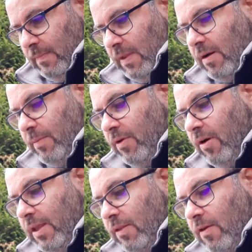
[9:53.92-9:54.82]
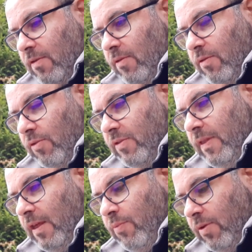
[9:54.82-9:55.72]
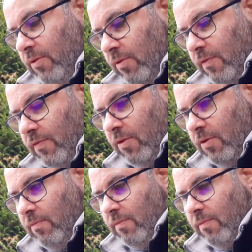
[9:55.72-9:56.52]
I'm not endorsing these products for